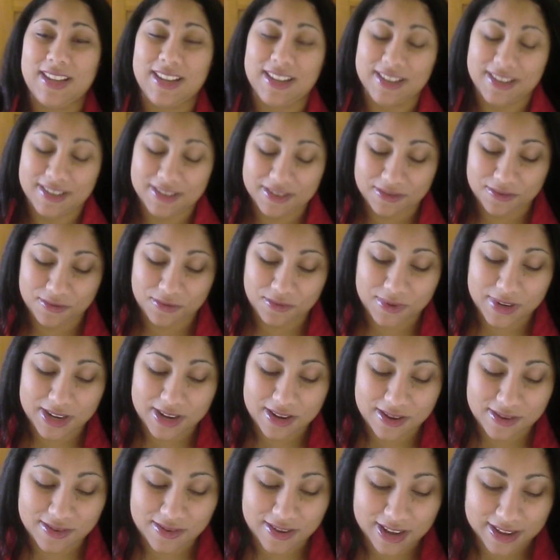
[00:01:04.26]
there?
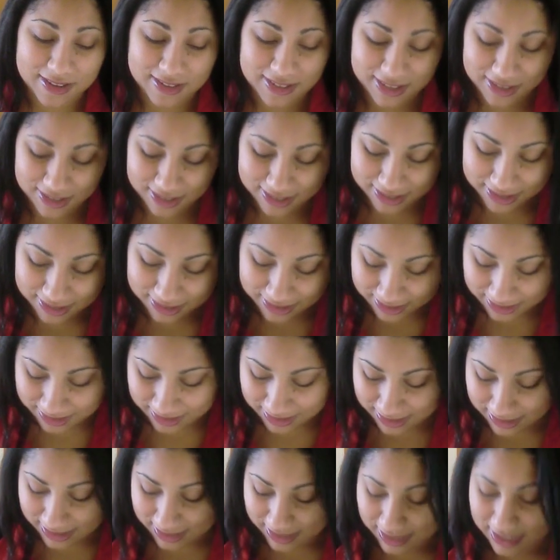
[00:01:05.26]
Well, I'll tell you this.
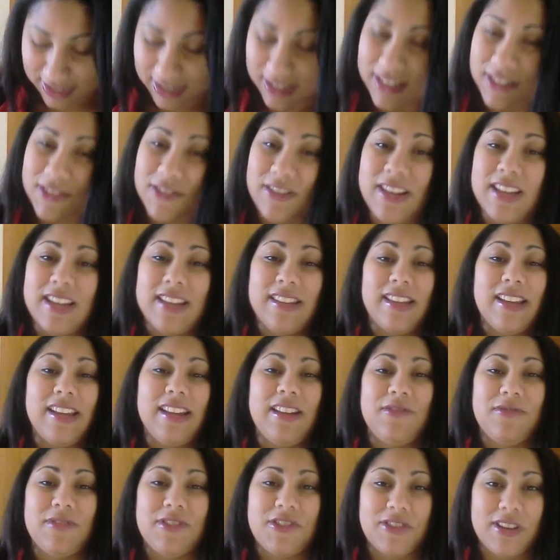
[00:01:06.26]
You can't let
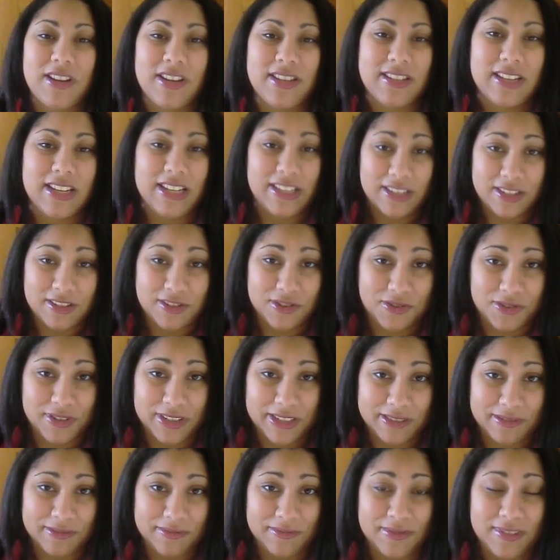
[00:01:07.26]
anyone try to take your
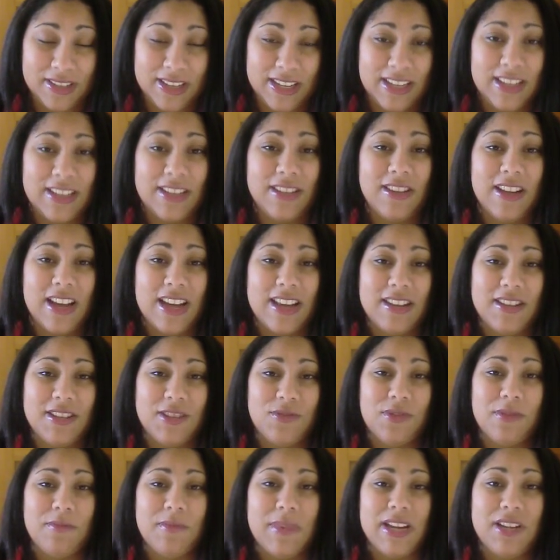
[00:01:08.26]
joy. You got to do
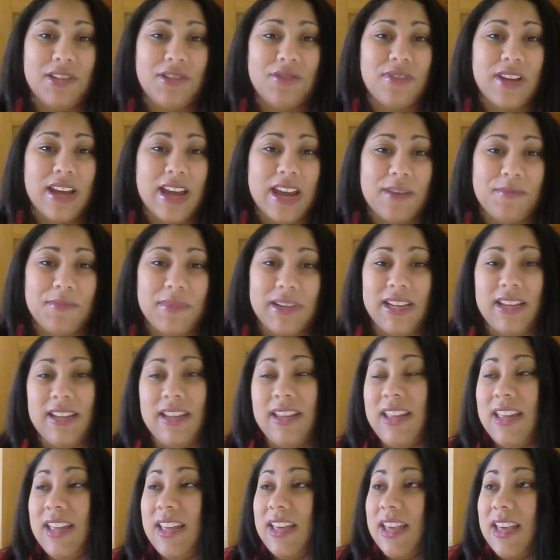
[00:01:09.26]
what makes you happy.
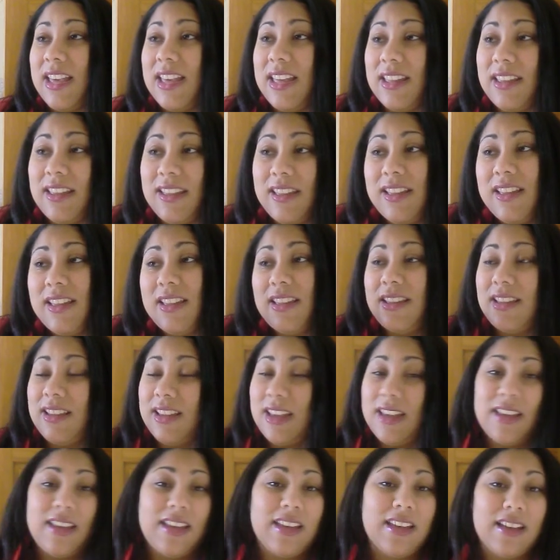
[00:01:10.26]

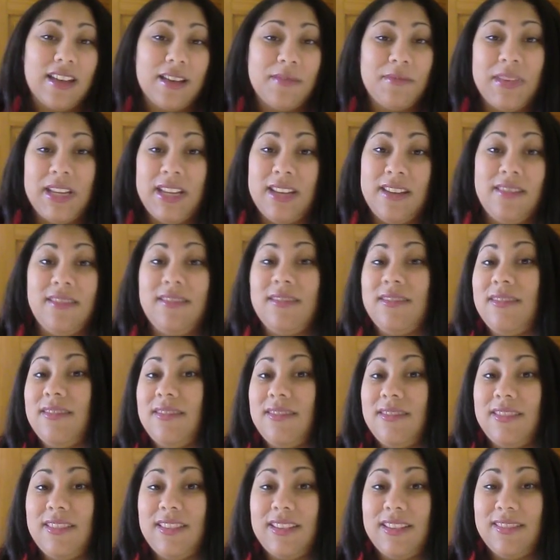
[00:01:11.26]
I mean,
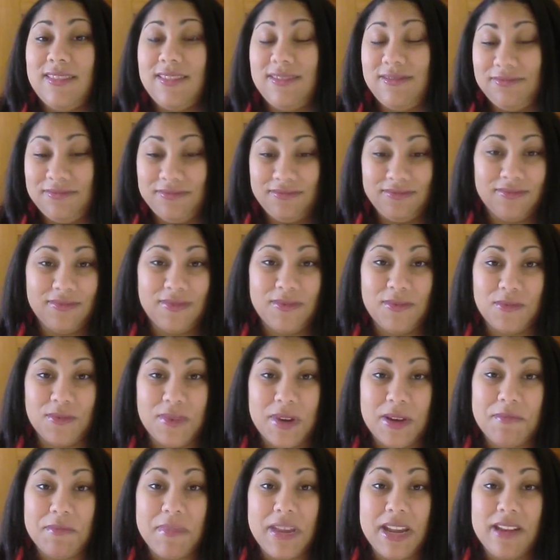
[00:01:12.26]

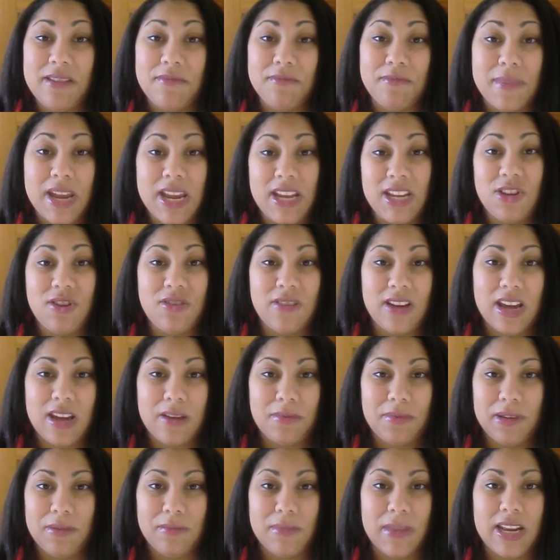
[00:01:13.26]
what make you
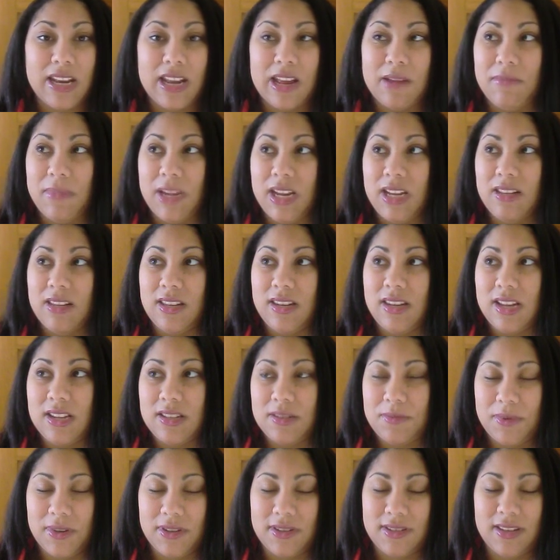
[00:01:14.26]
happy might not make the
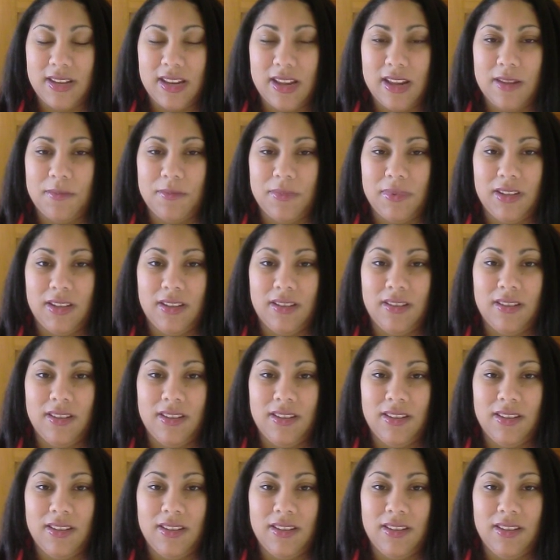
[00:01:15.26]
next person happy.